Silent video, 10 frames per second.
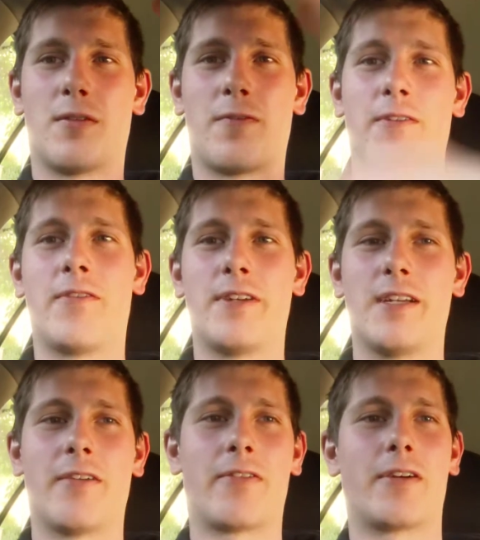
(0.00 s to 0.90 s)
off
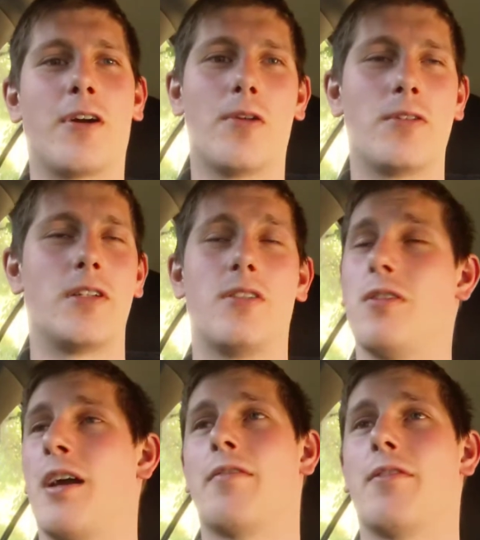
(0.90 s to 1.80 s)
50 different cultures
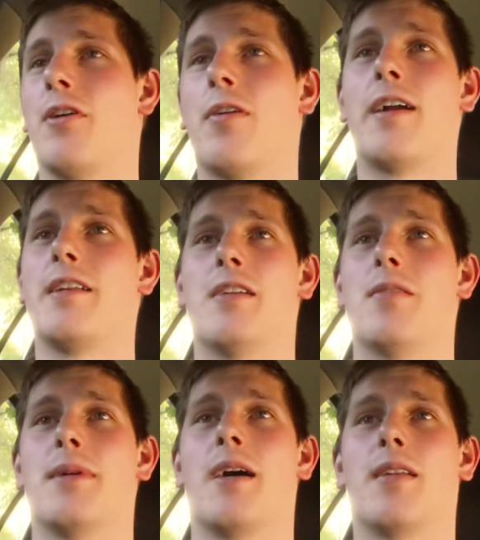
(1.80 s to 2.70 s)
you have no
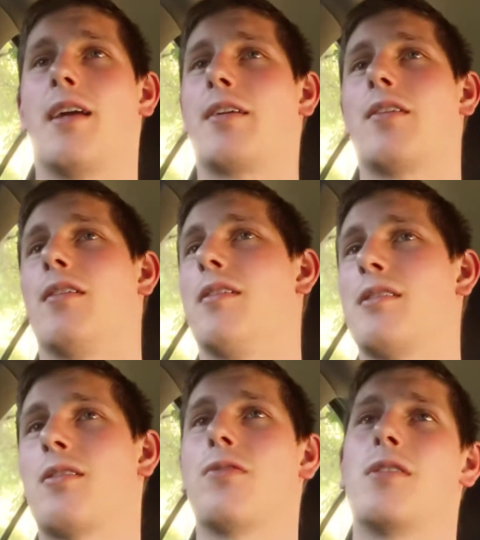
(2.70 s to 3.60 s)
idea about and like oh
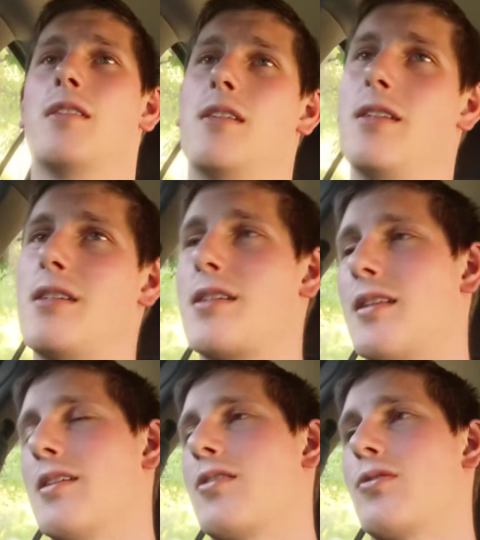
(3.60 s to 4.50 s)
this culture did this
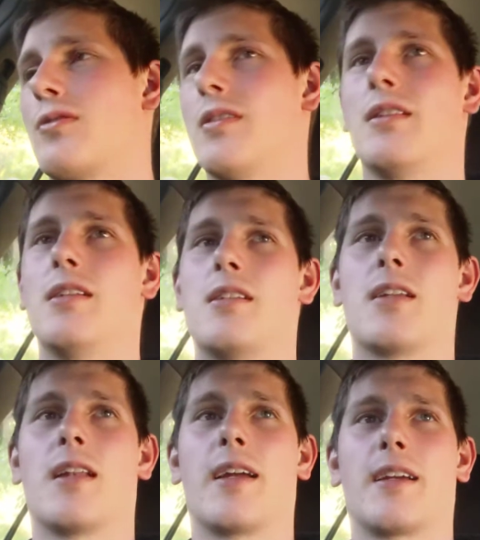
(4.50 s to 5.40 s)
and this culture did
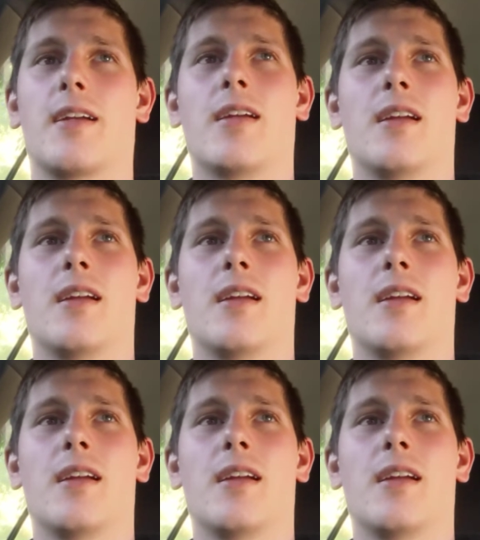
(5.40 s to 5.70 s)
this and like